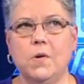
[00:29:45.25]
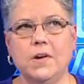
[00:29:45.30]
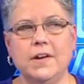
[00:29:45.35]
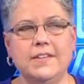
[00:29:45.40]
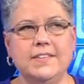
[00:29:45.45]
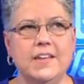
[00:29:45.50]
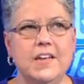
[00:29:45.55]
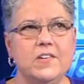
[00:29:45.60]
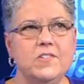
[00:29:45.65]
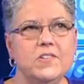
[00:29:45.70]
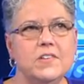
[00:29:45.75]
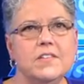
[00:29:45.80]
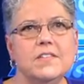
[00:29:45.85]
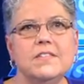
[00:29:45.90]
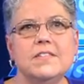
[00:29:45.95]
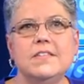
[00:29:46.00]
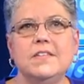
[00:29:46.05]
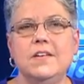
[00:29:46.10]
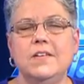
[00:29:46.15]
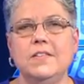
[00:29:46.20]

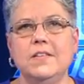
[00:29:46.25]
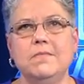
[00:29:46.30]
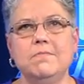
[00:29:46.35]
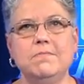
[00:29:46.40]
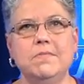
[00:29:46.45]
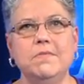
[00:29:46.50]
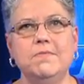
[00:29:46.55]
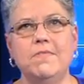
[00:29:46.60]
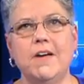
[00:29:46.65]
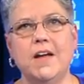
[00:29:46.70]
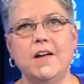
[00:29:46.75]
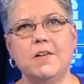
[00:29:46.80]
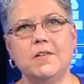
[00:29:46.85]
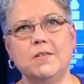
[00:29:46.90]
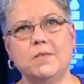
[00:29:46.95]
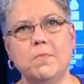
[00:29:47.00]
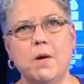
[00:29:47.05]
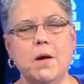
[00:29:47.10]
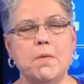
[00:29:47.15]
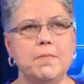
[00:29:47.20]
organizations, you know, the, the
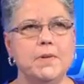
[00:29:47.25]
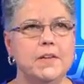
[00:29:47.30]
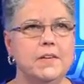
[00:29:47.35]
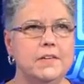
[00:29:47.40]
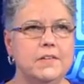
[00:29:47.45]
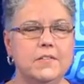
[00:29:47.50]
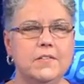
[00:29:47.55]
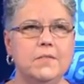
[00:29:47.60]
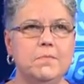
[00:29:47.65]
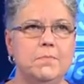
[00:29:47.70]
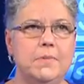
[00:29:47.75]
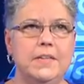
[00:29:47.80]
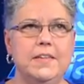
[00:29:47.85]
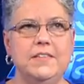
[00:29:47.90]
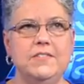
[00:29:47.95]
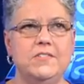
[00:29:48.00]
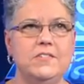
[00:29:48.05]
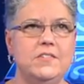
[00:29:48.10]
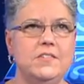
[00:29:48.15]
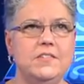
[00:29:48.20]
fire department or the
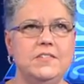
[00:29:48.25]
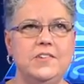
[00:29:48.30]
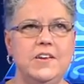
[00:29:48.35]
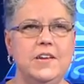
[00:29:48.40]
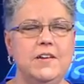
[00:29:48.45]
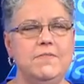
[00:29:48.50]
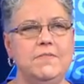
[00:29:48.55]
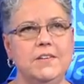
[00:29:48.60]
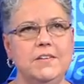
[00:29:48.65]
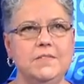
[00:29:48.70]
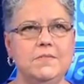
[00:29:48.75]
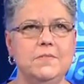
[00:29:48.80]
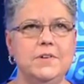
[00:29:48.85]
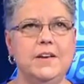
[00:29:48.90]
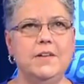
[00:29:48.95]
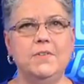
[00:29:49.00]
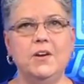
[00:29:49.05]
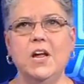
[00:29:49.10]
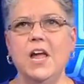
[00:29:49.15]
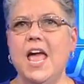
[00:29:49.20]
police chief and
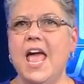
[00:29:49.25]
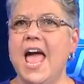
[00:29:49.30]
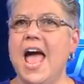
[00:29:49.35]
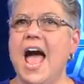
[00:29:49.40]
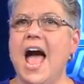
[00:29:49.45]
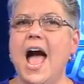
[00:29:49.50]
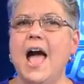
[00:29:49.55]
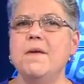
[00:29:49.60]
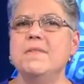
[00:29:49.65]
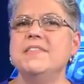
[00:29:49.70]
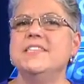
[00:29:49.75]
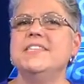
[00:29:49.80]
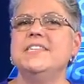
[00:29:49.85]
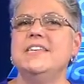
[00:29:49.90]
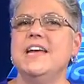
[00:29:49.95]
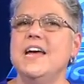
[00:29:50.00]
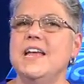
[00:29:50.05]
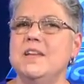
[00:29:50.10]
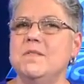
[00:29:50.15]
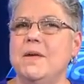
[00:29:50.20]
whatever. I was
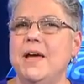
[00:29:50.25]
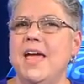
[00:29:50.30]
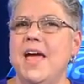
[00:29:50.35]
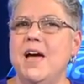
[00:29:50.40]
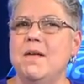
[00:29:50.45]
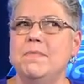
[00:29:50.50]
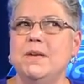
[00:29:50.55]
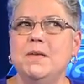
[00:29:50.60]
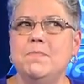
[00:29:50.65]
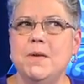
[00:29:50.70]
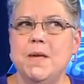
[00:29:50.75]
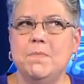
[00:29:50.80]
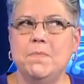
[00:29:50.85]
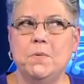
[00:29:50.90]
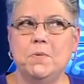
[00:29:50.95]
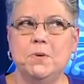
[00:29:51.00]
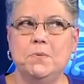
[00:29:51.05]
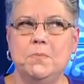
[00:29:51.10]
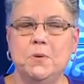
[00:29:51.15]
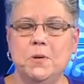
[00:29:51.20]
stunned by how many
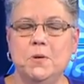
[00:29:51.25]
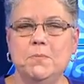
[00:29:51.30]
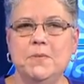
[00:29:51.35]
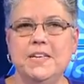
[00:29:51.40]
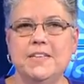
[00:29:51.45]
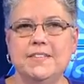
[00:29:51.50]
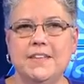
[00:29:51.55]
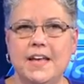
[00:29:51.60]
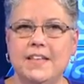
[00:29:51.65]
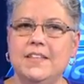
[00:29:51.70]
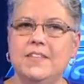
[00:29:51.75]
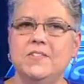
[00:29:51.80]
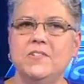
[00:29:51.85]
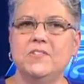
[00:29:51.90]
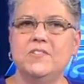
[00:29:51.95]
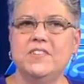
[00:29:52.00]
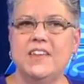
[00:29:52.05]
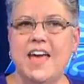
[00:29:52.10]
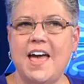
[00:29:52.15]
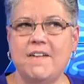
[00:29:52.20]
people would pull me aside. These
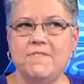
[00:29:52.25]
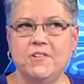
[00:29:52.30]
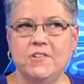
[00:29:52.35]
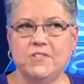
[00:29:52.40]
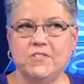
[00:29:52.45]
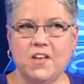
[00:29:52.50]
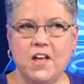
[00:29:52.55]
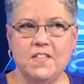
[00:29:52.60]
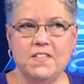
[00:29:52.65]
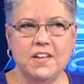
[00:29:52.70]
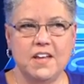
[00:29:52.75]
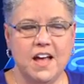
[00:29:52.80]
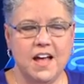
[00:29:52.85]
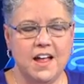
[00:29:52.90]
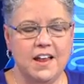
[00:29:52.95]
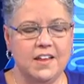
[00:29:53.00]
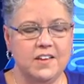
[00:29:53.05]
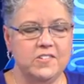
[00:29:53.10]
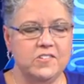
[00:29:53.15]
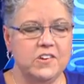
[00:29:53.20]
are staffers on the
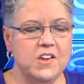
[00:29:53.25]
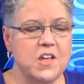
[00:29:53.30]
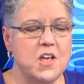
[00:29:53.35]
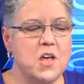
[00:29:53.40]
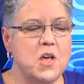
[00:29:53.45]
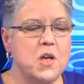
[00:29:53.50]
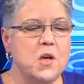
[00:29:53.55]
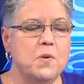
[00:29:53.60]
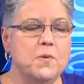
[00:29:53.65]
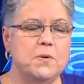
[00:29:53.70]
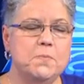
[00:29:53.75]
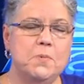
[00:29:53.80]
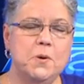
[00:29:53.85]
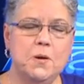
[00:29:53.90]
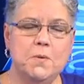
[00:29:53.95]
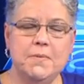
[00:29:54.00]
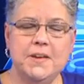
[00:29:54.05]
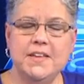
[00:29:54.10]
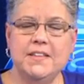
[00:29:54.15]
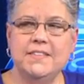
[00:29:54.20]
college who would
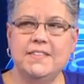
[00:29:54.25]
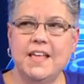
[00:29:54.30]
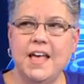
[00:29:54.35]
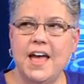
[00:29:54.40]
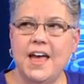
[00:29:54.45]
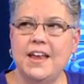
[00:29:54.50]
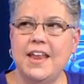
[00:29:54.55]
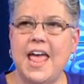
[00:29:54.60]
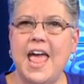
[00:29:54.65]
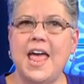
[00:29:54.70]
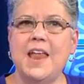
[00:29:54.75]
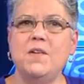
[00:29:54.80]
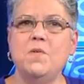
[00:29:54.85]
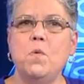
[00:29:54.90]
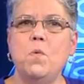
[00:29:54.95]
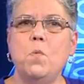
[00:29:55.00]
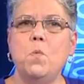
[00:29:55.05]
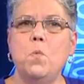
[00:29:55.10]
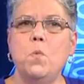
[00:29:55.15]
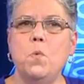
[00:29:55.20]
pull me aside and
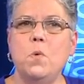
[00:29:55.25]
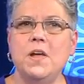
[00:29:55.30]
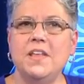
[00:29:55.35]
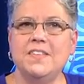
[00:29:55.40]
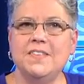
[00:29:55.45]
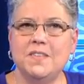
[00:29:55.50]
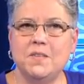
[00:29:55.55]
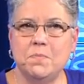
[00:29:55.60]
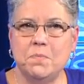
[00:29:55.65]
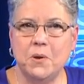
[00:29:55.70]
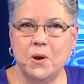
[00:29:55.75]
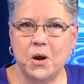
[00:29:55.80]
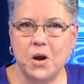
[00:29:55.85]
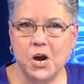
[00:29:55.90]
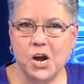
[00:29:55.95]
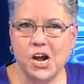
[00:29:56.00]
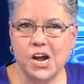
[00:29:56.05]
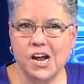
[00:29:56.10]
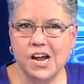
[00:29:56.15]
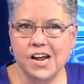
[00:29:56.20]

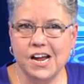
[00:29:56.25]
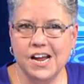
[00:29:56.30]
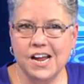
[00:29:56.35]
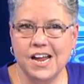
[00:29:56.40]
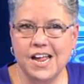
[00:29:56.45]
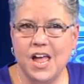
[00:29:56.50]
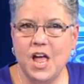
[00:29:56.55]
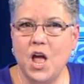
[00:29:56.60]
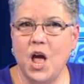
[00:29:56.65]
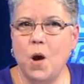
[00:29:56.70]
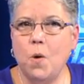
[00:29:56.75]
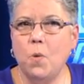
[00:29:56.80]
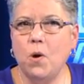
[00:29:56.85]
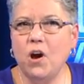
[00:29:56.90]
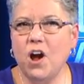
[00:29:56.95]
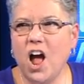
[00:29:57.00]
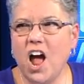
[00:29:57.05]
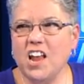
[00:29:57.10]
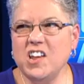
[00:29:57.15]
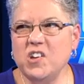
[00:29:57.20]
whisper,
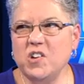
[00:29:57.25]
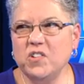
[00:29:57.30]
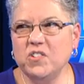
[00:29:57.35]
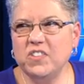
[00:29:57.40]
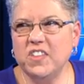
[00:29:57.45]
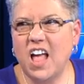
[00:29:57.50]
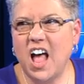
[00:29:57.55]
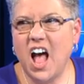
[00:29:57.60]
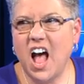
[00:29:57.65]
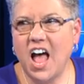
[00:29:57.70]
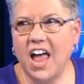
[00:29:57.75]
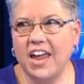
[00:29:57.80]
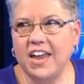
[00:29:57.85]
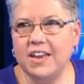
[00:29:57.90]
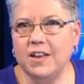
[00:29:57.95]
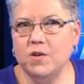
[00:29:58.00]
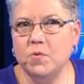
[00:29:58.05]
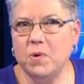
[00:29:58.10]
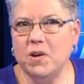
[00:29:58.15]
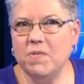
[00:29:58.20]
"We're on your side.
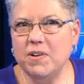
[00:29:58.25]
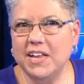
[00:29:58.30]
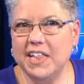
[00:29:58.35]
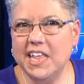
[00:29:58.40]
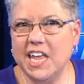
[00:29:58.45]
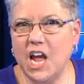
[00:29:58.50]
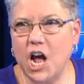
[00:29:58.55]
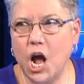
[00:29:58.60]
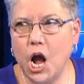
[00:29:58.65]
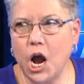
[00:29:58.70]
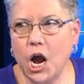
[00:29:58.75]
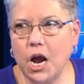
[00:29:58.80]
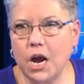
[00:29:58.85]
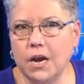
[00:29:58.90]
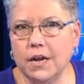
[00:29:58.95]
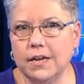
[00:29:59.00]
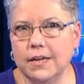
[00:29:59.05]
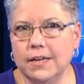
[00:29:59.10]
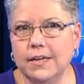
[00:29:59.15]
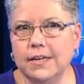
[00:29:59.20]
We really are.